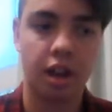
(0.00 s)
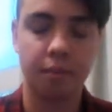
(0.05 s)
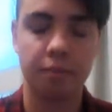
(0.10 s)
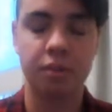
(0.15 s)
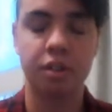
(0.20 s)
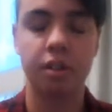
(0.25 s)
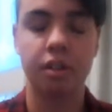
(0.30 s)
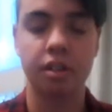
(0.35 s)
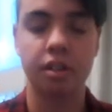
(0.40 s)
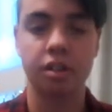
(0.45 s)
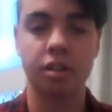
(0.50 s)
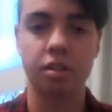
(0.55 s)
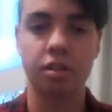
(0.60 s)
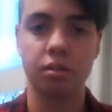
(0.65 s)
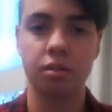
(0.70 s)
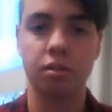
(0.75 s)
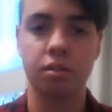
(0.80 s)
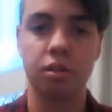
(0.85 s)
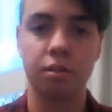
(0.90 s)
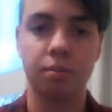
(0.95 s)
Sorry, it's
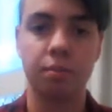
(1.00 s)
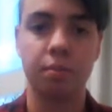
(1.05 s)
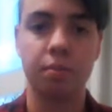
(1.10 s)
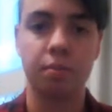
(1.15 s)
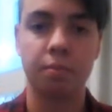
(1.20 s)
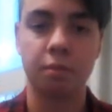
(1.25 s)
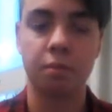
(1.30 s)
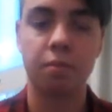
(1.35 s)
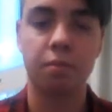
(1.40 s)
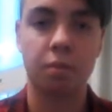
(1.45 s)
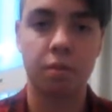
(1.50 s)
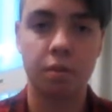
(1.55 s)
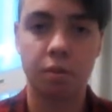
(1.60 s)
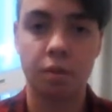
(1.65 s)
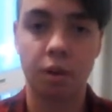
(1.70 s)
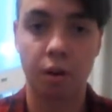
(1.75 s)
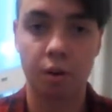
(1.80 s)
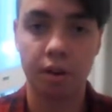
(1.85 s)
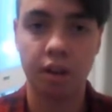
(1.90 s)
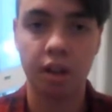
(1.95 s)
still
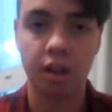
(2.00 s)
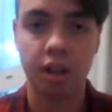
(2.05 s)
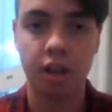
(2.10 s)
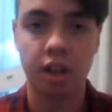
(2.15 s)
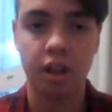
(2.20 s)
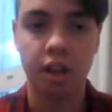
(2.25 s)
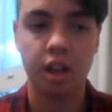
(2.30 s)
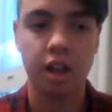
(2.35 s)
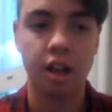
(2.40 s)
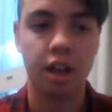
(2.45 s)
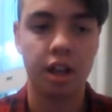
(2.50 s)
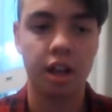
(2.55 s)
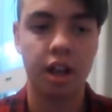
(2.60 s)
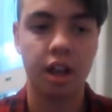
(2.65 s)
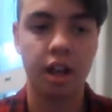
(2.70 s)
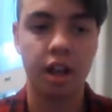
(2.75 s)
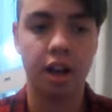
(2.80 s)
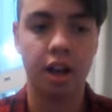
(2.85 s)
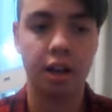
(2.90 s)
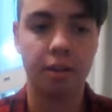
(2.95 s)
growing,
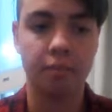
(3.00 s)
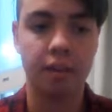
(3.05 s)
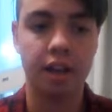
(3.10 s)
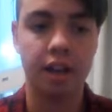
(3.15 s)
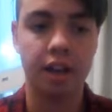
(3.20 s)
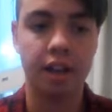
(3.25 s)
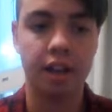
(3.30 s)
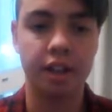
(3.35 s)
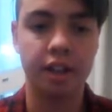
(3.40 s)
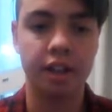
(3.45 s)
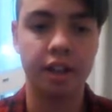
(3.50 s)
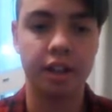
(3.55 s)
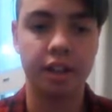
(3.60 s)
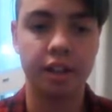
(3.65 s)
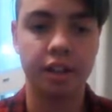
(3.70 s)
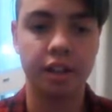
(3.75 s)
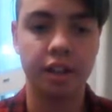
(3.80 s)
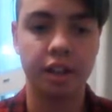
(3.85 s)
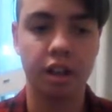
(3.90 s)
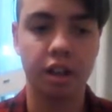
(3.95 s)

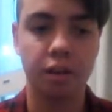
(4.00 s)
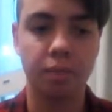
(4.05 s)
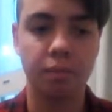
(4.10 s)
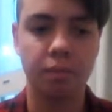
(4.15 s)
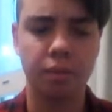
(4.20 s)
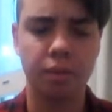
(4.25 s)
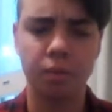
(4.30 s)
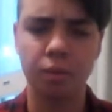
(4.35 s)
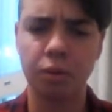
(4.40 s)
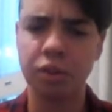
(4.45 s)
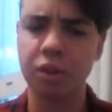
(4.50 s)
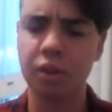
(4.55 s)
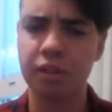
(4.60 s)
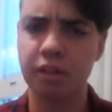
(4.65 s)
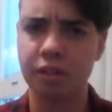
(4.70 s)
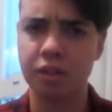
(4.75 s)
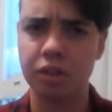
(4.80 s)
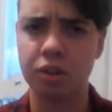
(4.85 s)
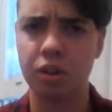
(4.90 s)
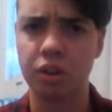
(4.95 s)
and I'm not sure if
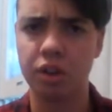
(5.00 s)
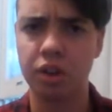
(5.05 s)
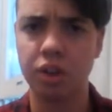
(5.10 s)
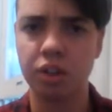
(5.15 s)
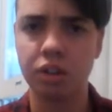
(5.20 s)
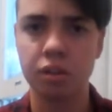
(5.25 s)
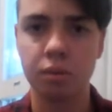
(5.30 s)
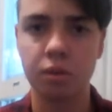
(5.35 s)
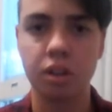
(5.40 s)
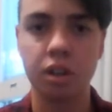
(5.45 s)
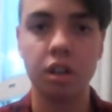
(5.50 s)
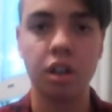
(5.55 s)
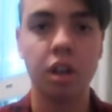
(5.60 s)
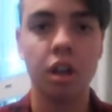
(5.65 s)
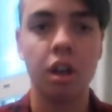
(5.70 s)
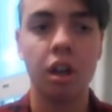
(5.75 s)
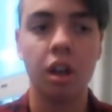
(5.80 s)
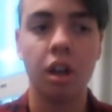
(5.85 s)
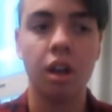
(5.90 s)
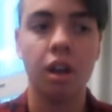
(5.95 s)
I've just gotten used to it.
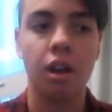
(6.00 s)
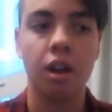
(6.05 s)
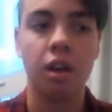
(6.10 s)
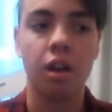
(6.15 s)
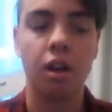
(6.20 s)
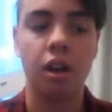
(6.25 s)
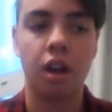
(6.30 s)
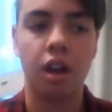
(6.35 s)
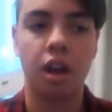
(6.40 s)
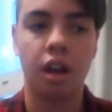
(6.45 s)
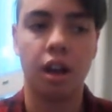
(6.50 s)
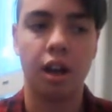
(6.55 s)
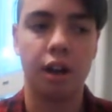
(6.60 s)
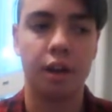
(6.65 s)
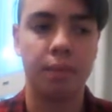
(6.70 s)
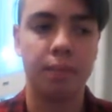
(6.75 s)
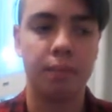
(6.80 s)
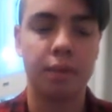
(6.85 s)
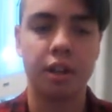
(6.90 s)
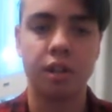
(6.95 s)

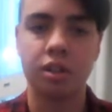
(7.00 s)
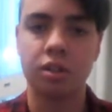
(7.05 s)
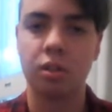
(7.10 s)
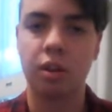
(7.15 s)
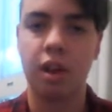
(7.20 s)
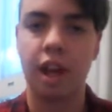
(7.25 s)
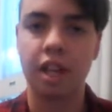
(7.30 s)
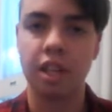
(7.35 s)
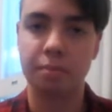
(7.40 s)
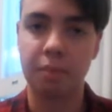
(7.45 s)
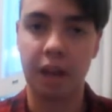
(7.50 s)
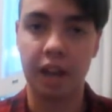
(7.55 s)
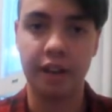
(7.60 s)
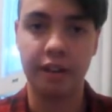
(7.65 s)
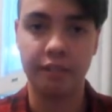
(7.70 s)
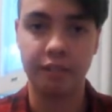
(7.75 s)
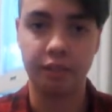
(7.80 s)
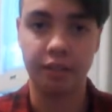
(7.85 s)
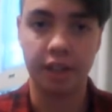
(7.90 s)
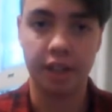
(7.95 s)
But it's not as
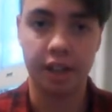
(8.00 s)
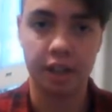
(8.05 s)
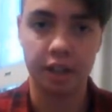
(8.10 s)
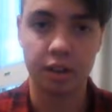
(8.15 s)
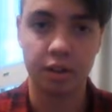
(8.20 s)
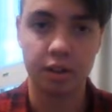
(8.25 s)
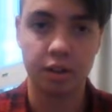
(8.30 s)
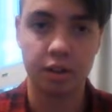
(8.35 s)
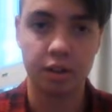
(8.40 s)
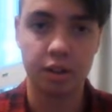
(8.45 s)
painful now.